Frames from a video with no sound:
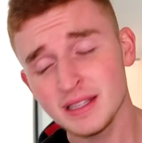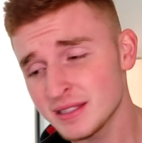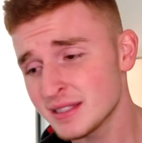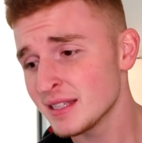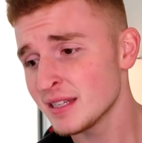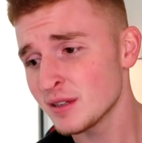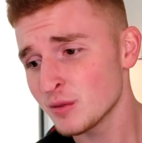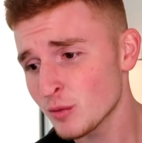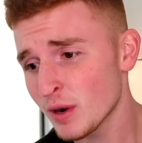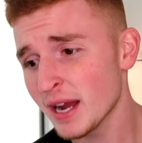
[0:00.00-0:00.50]

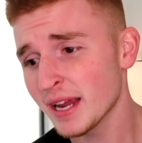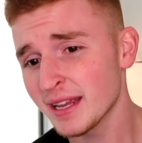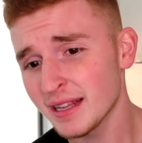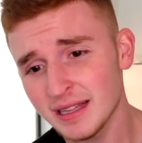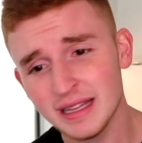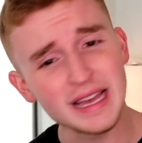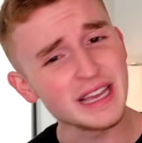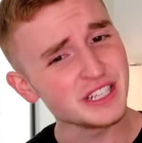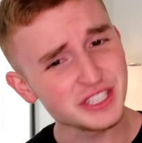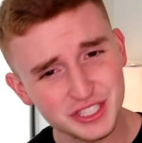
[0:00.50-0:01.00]
It's in
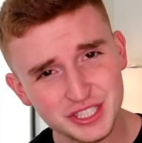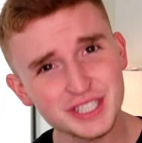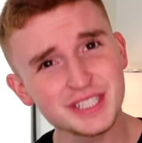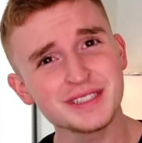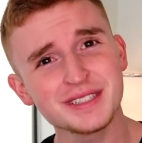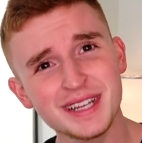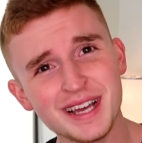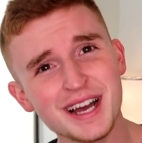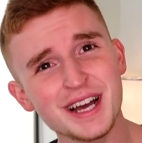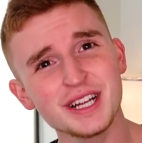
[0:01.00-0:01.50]

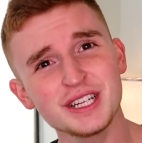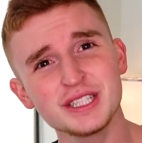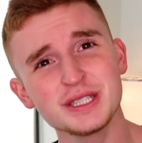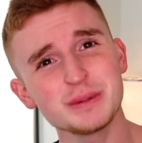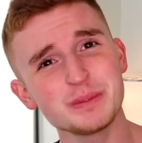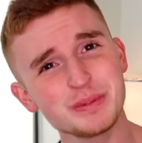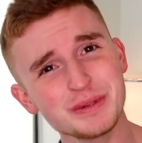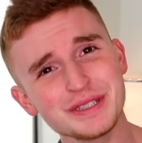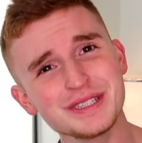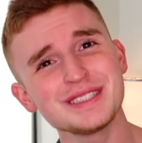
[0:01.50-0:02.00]
regulation
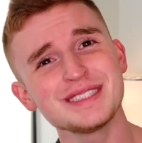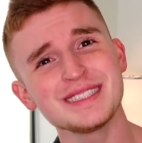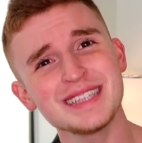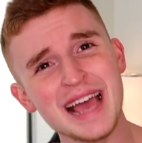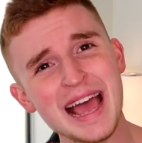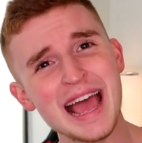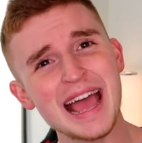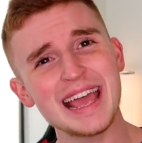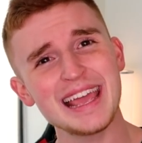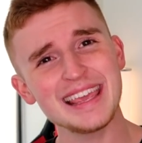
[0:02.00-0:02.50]

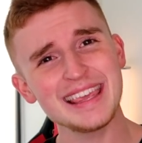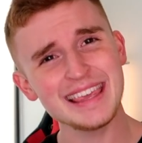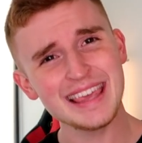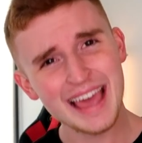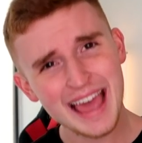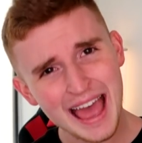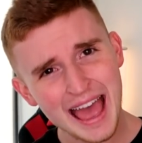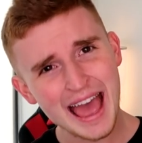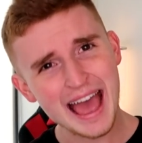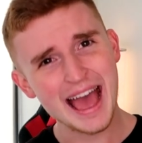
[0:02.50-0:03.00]
100%.
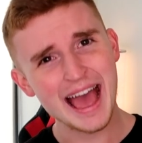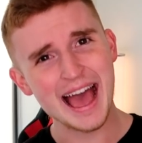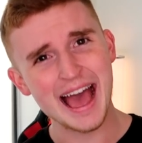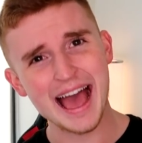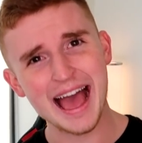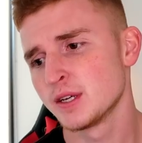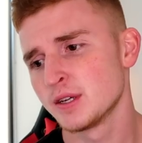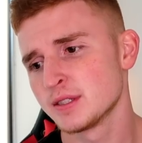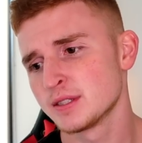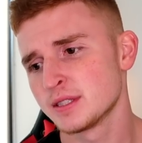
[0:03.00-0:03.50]

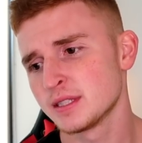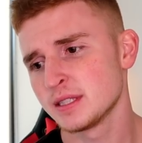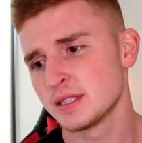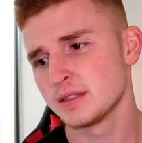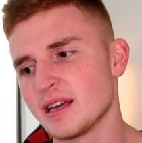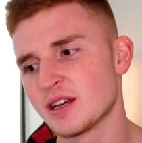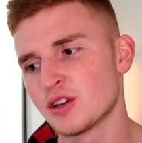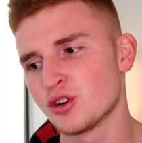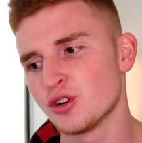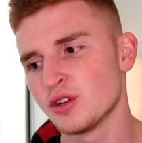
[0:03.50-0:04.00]
Yeah.
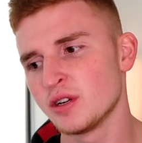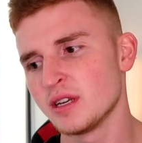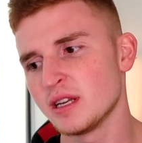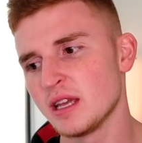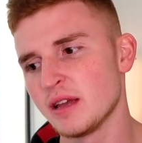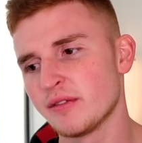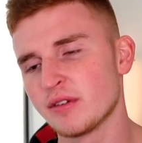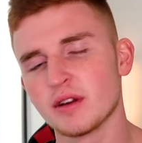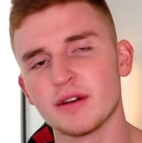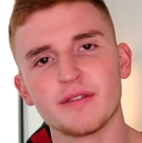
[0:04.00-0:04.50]
Seriously, they
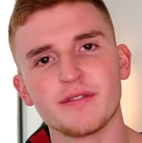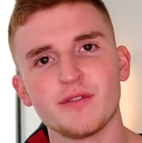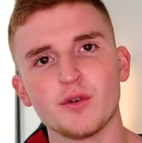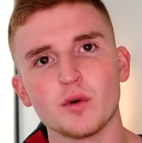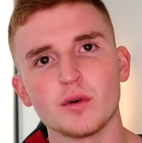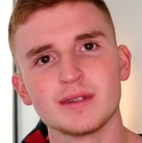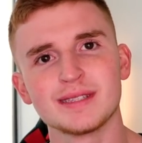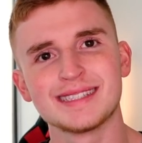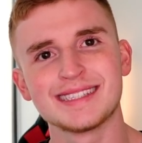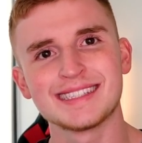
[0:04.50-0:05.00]
couldn't even
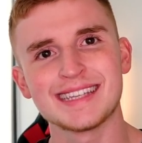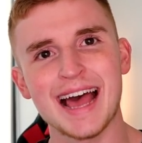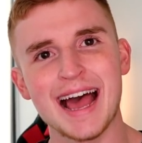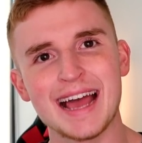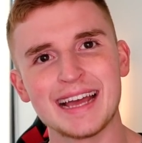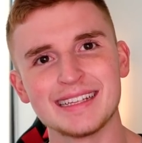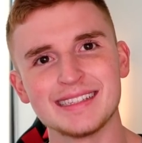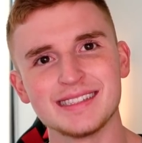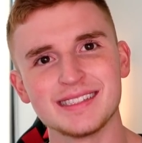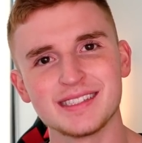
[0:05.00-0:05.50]
afford
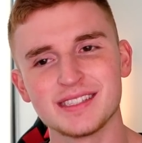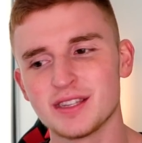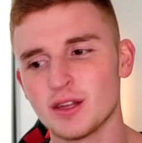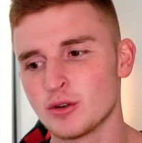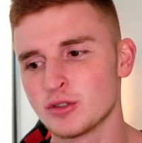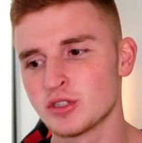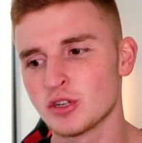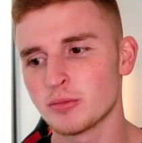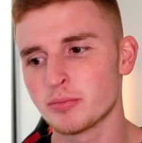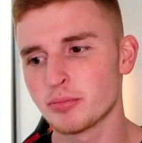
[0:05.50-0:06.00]
signs.
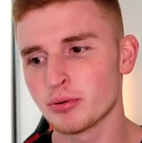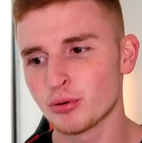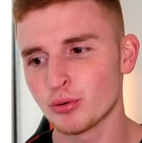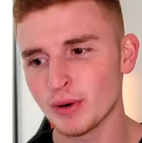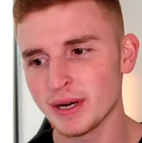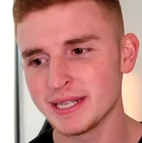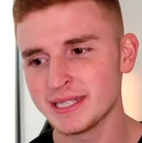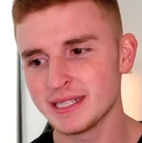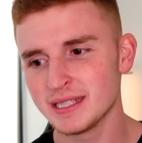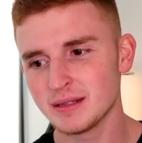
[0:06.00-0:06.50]
Those are
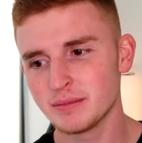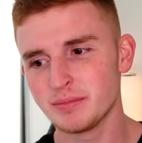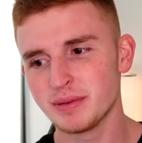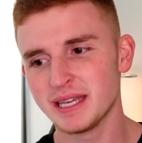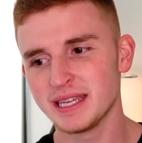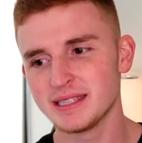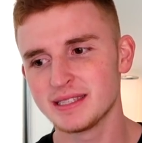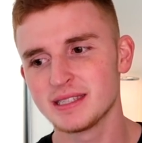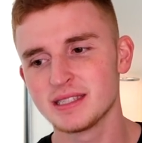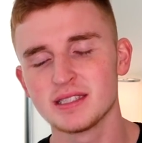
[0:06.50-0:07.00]
printed
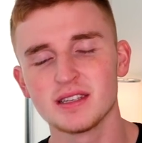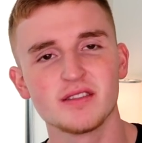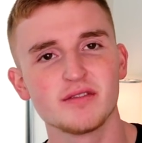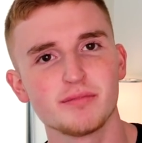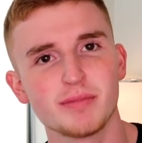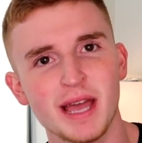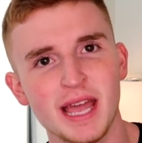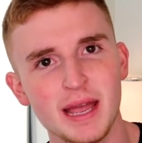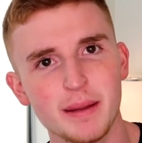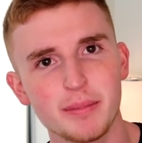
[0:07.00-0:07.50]
pieces
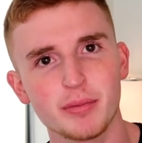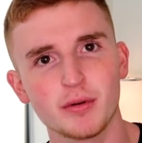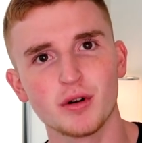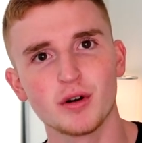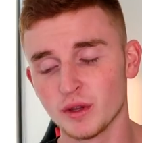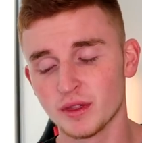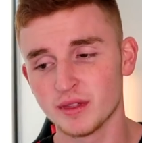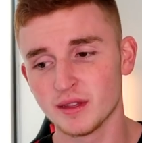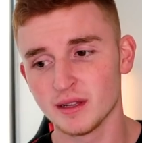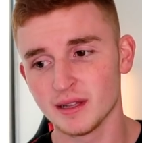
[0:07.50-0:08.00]
of
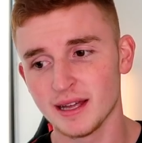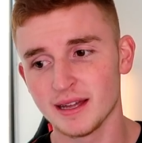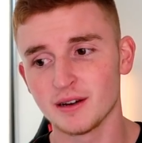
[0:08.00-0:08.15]
paper with the